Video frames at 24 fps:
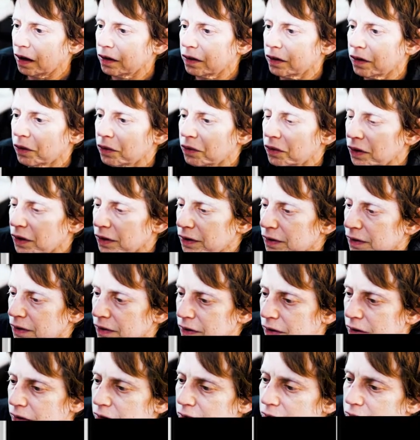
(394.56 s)
So this is
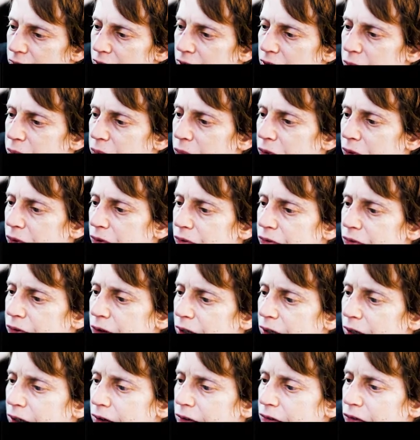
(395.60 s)
an example of
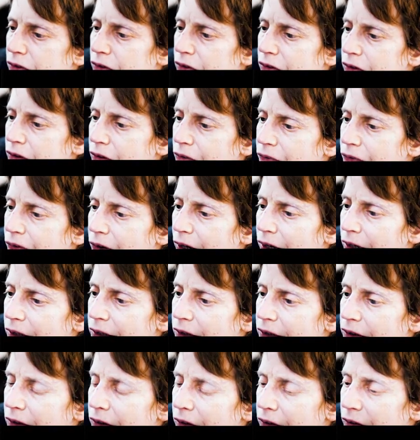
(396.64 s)
Candid. It's
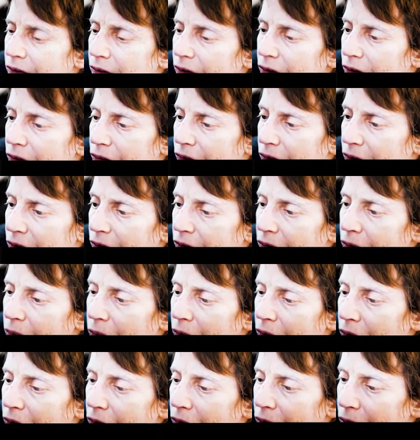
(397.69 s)
defining the service
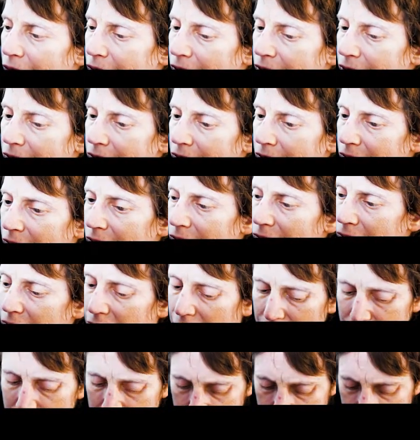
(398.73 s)
with greet,
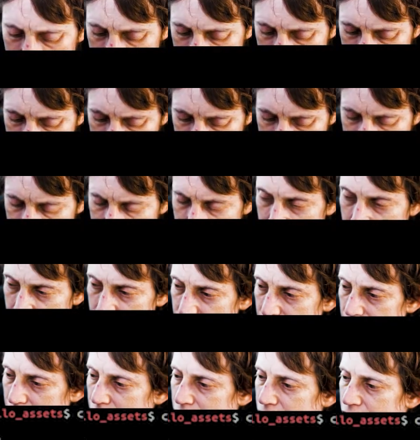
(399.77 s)

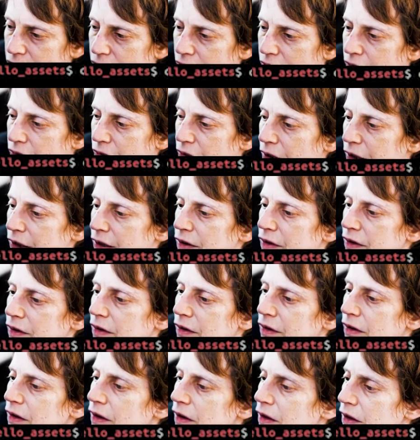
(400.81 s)
and it generates
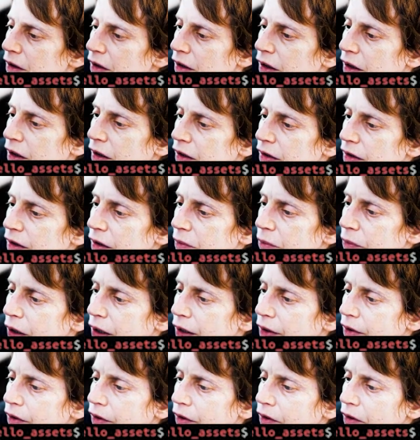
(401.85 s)
some
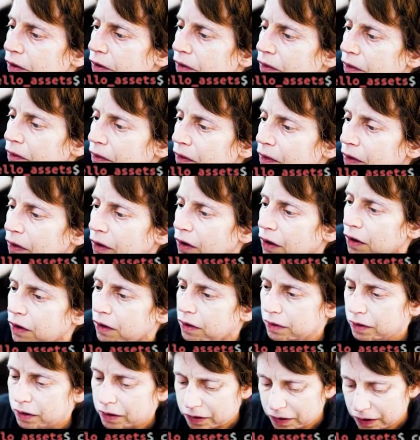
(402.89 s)
other,
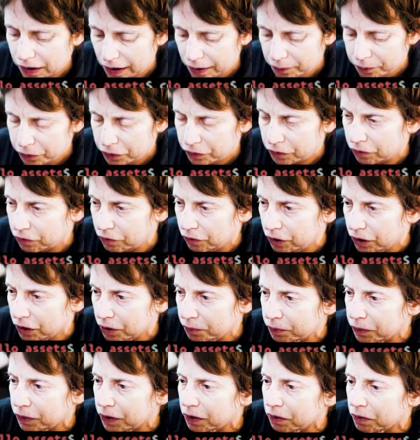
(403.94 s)
the
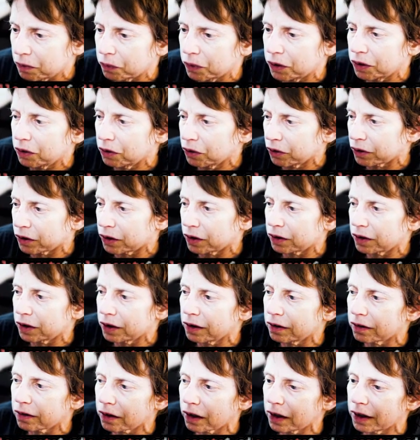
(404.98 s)
TypeScript, and we looked at
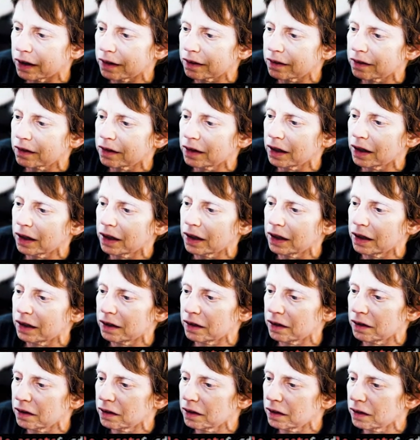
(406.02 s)
these last
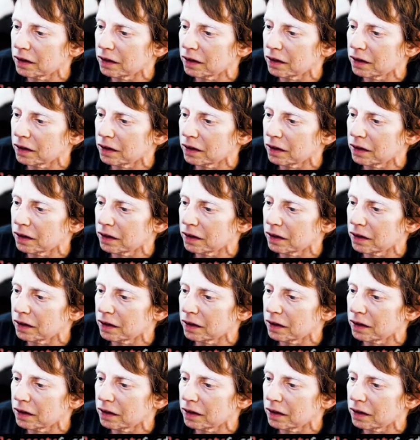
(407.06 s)
night,